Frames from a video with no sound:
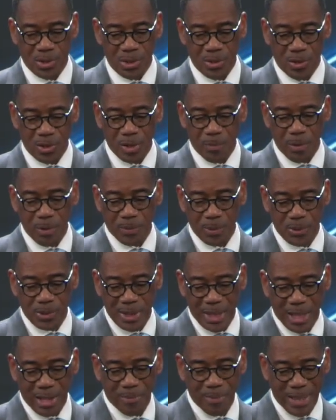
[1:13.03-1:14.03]
And all the people
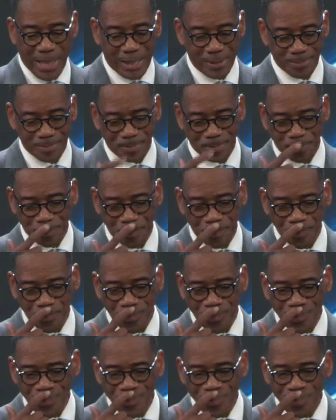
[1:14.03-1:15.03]
said, Amen.
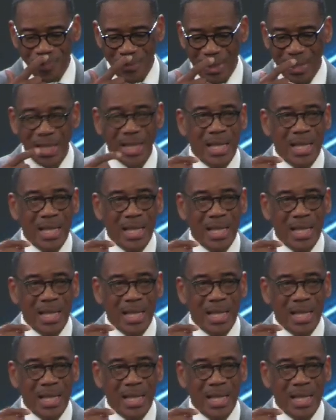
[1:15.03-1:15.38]
Amen.